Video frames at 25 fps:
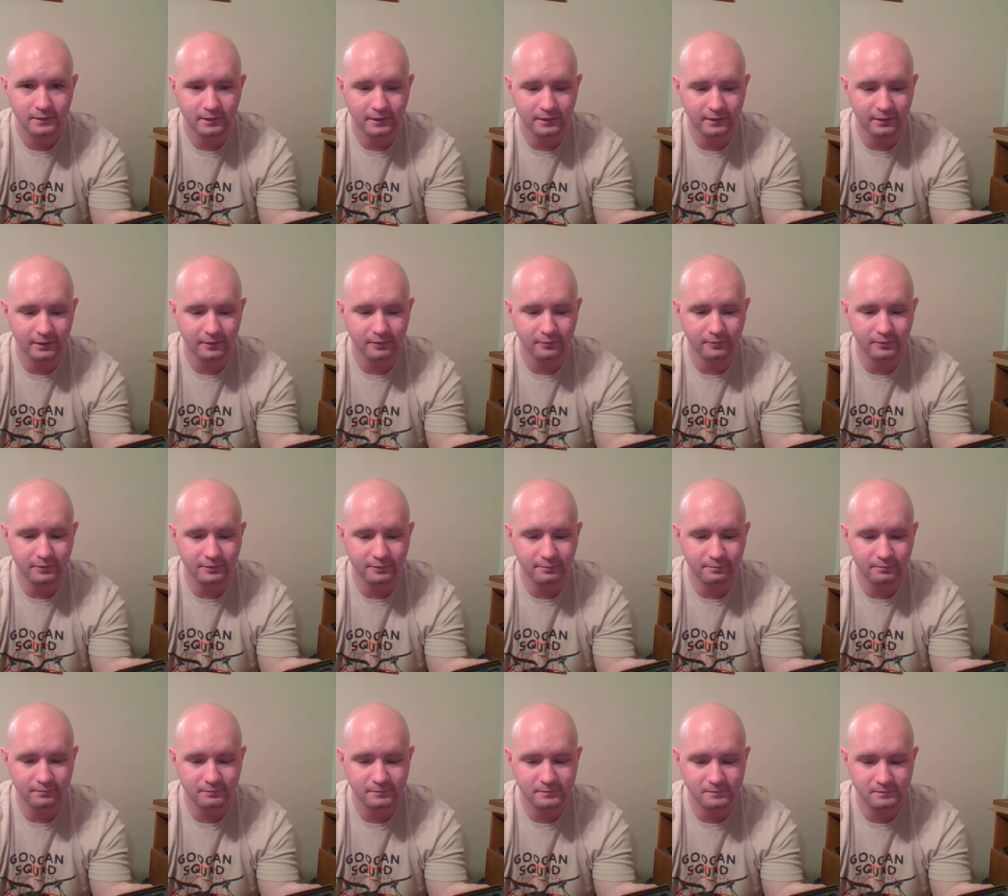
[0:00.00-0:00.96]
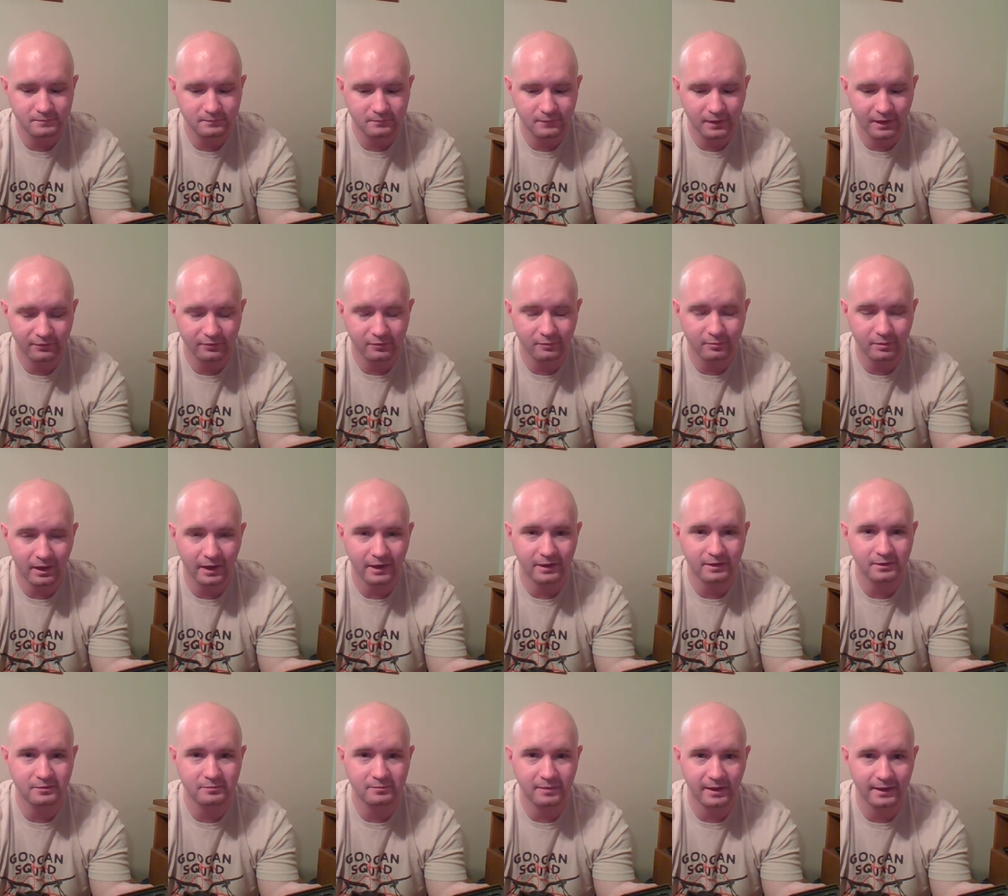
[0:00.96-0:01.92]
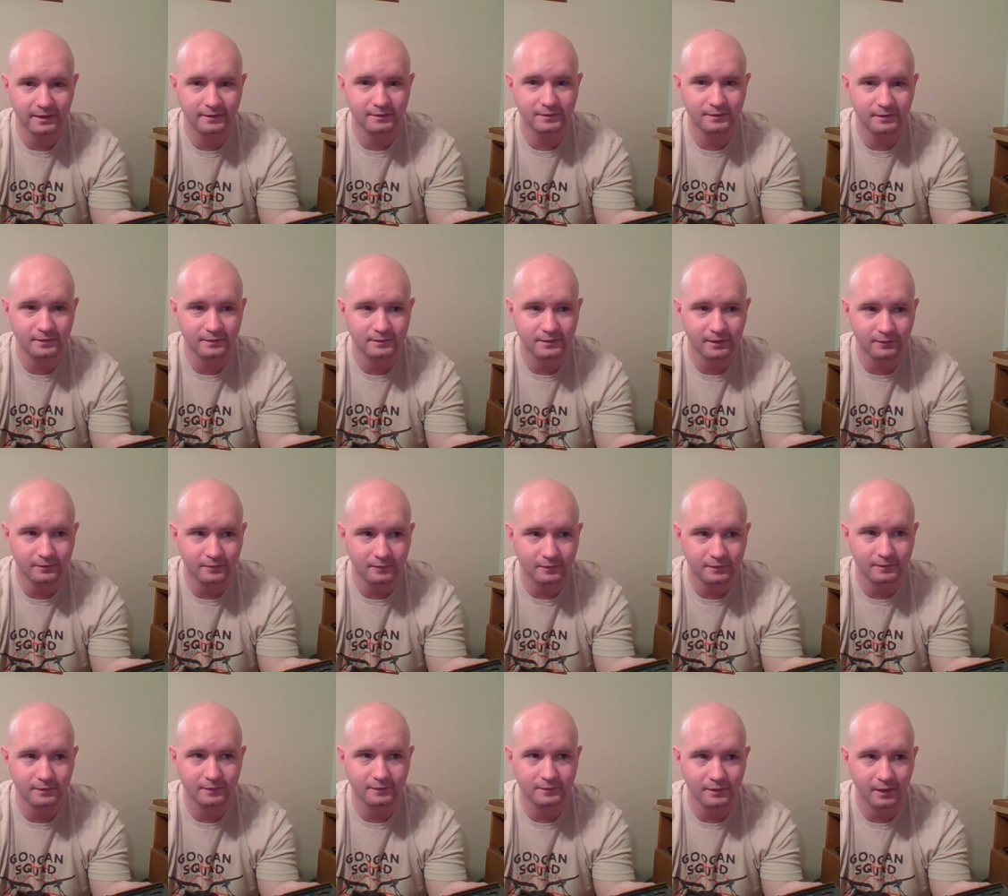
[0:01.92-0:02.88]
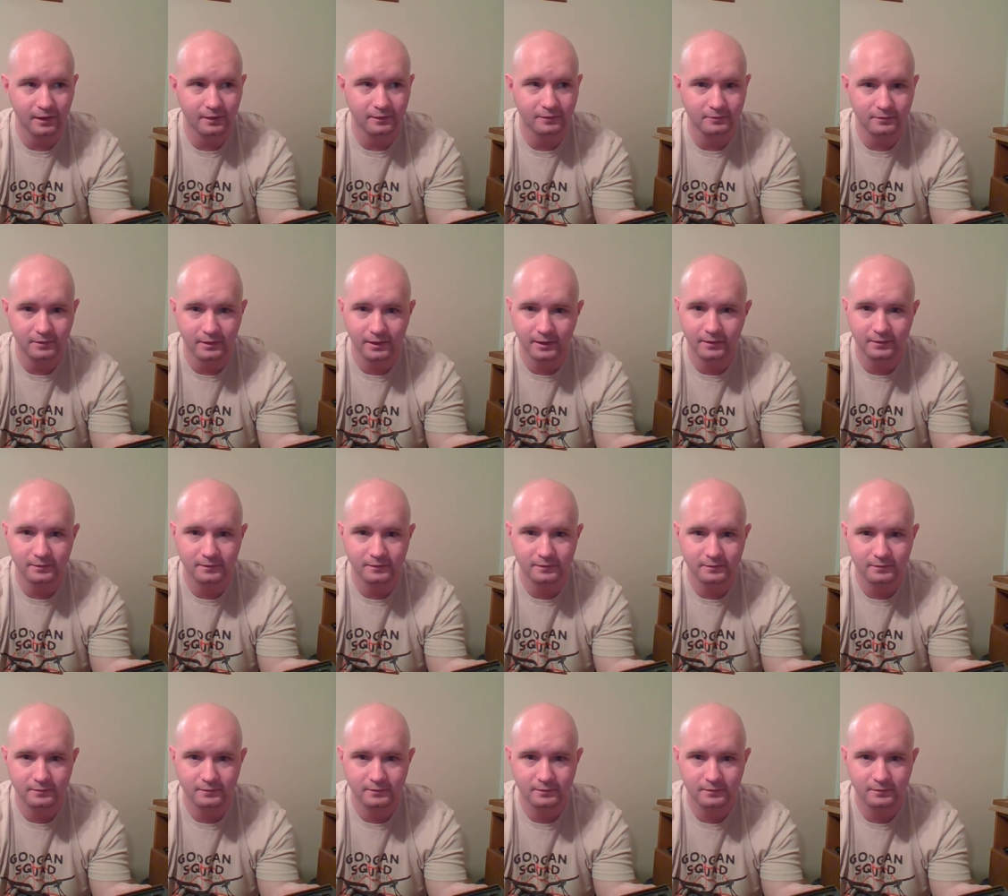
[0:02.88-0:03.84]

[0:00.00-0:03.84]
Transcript: And I don't want to have to buy new magazines after 6,000 rounds